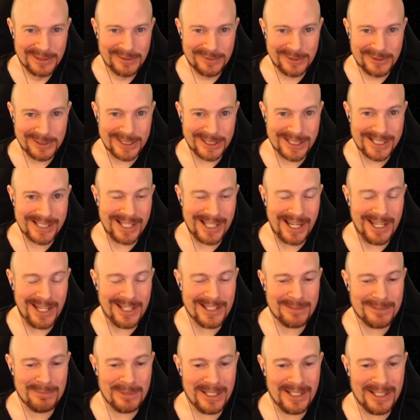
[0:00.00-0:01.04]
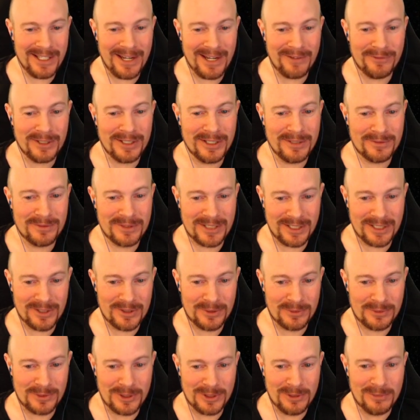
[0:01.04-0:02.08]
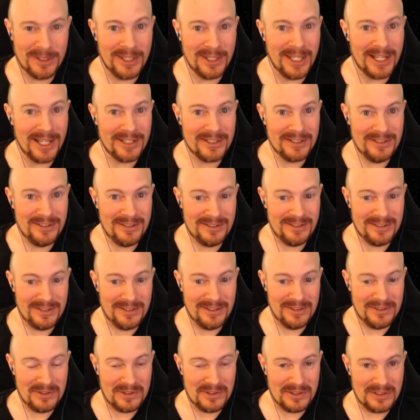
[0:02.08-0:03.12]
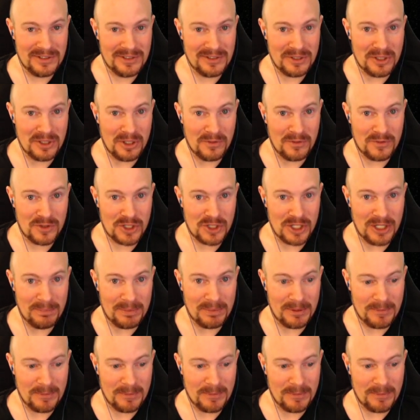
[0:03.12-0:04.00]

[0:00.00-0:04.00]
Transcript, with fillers: we just ASB'd every single room in that dove ship.